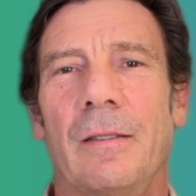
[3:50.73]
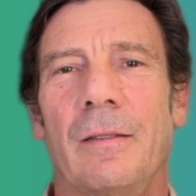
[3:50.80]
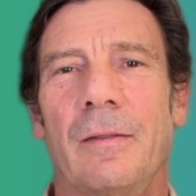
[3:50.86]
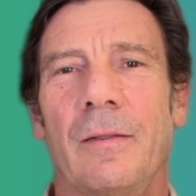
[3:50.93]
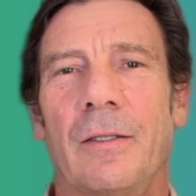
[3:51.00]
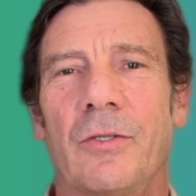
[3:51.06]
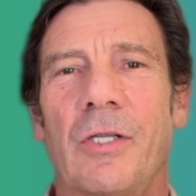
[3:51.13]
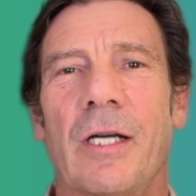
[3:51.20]

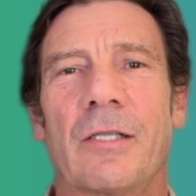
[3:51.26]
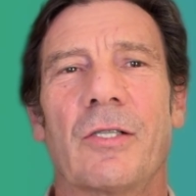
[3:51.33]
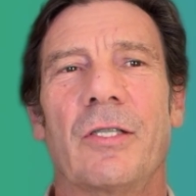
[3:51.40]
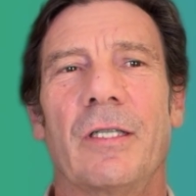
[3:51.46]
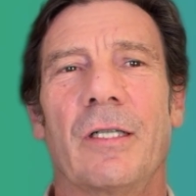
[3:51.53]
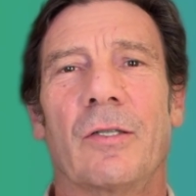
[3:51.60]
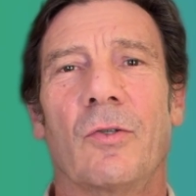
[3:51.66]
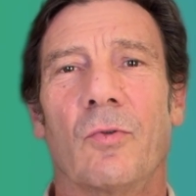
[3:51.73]
There's
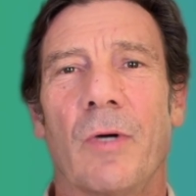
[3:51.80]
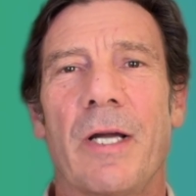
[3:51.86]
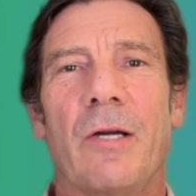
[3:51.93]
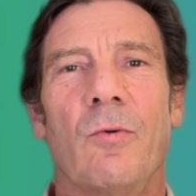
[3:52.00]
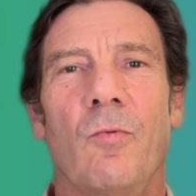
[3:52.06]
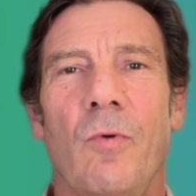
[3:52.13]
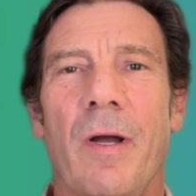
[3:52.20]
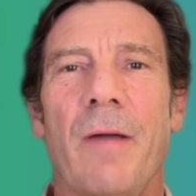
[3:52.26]
actually a
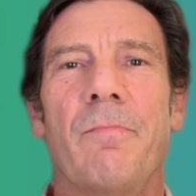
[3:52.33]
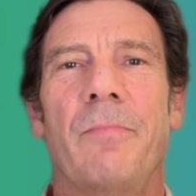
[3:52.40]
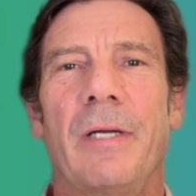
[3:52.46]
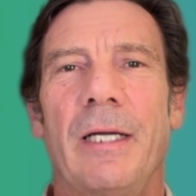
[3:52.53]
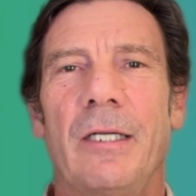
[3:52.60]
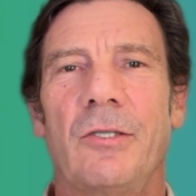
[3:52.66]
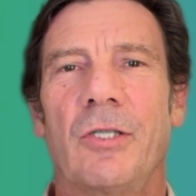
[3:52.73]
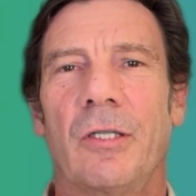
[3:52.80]
great web
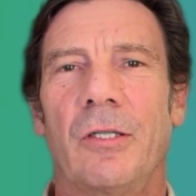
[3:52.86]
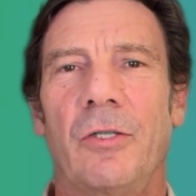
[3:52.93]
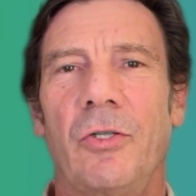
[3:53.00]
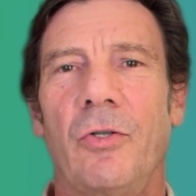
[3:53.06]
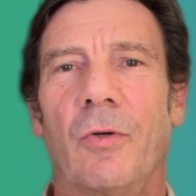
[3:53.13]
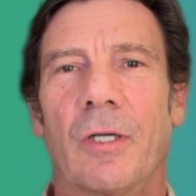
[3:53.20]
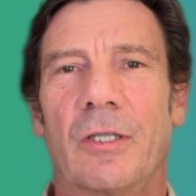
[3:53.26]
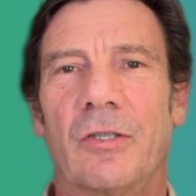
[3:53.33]
page on the New
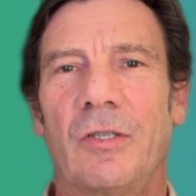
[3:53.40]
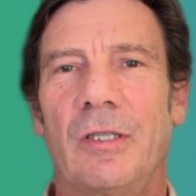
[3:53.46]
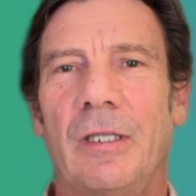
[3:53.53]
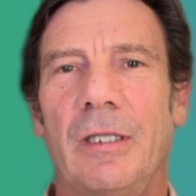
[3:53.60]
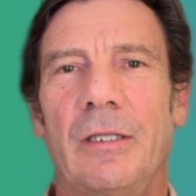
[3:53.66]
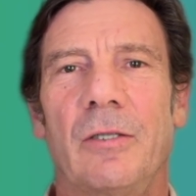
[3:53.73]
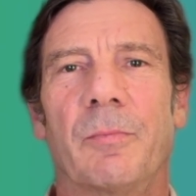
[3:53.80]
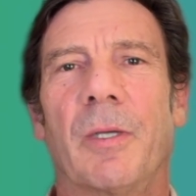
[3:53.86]
York
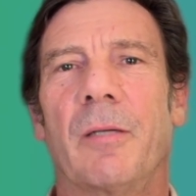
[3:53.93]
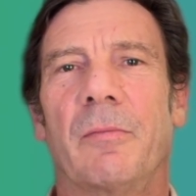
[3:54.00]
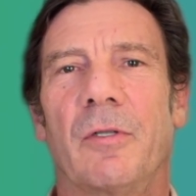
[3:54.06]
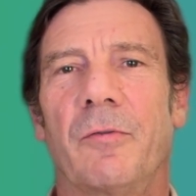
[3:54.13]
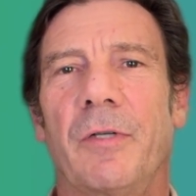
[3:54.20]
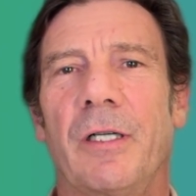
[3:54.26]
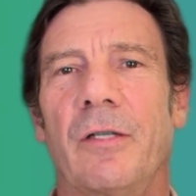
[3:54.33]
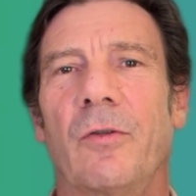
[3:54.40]
City Department
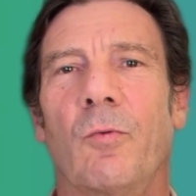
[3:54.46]
of Health